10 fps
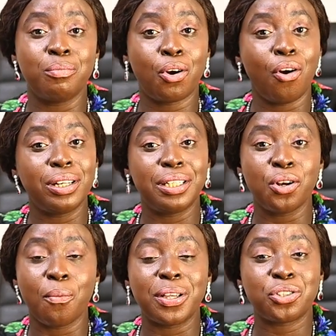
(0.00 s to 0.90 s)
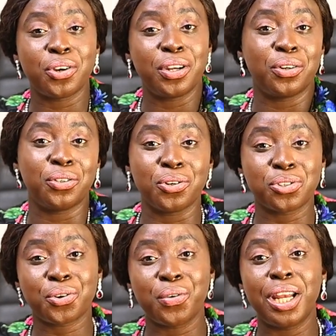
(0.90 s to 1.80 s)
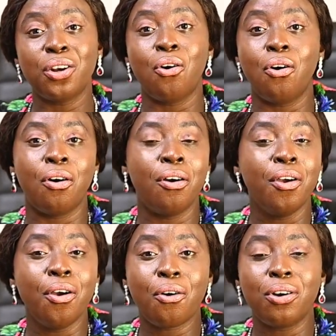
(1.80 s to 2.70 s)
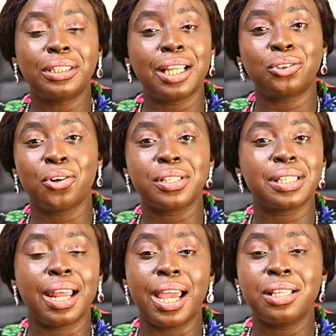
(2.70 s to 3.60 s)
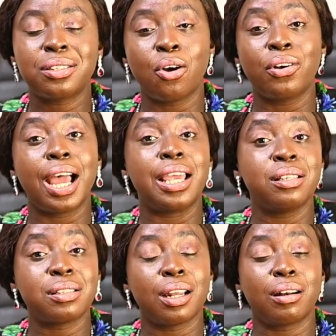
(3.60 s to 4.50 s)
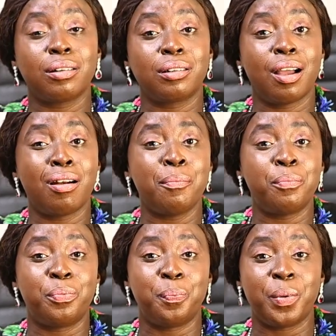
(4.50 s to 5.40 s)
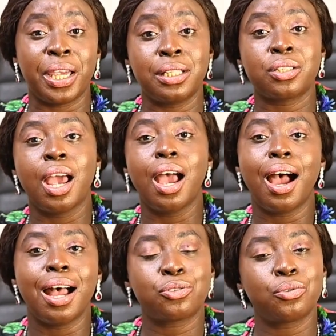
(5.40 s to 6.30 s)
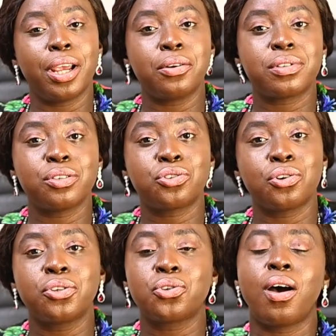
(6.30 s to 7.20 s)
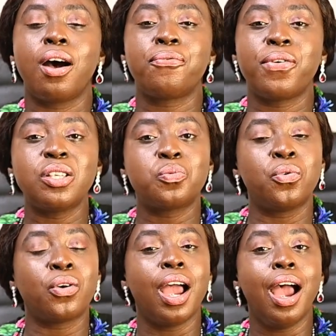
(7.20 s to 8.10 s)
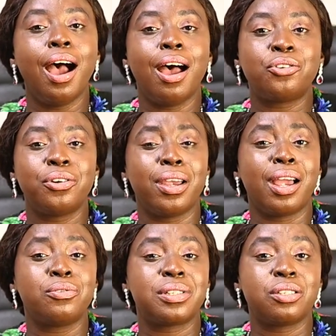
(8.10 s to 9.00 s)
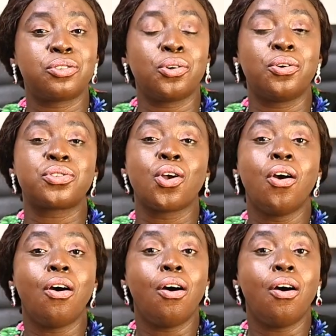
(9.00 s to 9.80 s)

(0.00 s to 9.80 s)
call the numbers showing on your screen or contact us on our Instagram page at Royalty Stores or our Facebook at Royalty Stores.